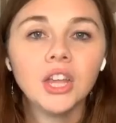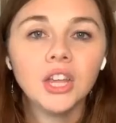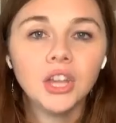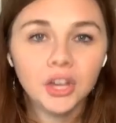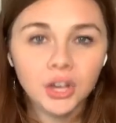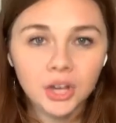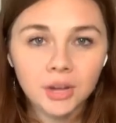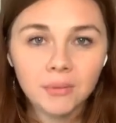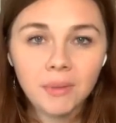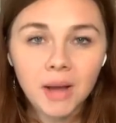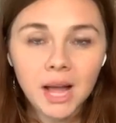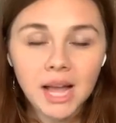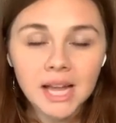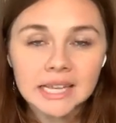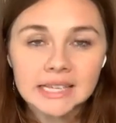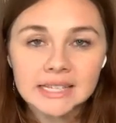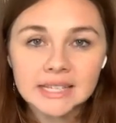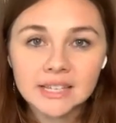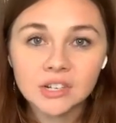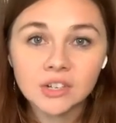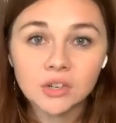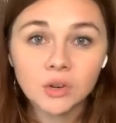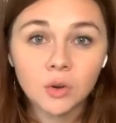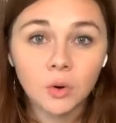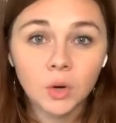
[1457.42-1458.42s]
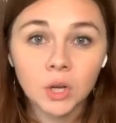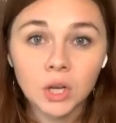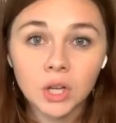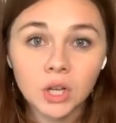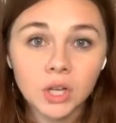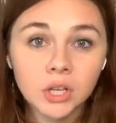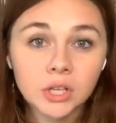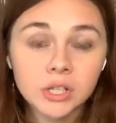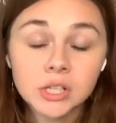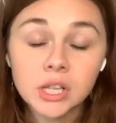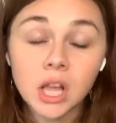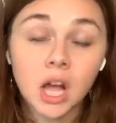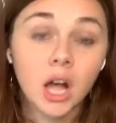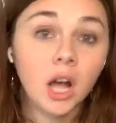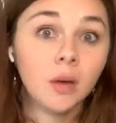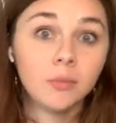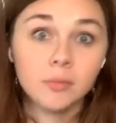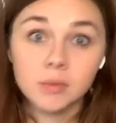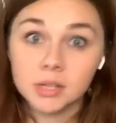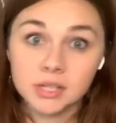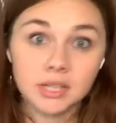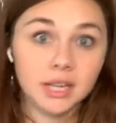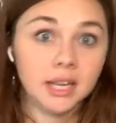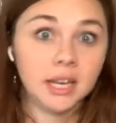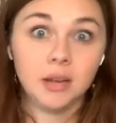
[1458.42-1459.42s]
You can buy essential oils
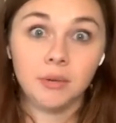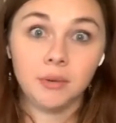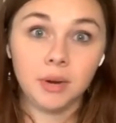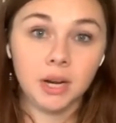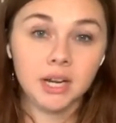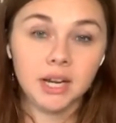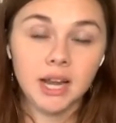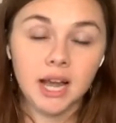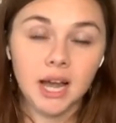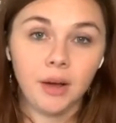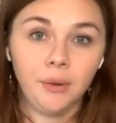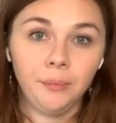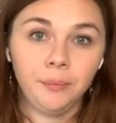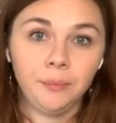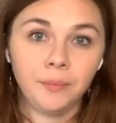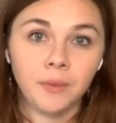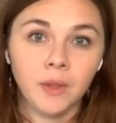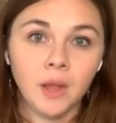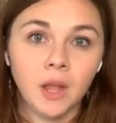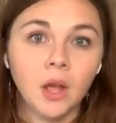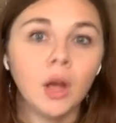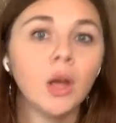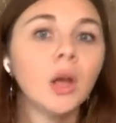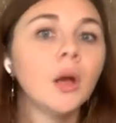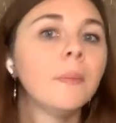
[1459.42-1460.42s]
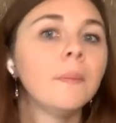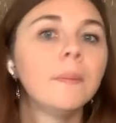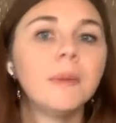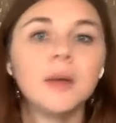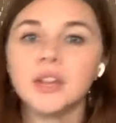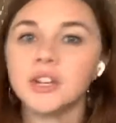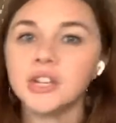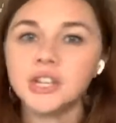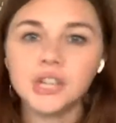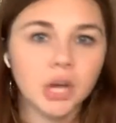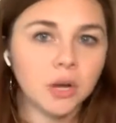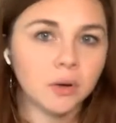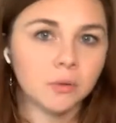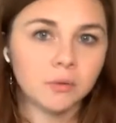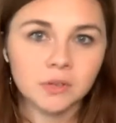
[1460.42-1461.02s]
almost anywhere now, but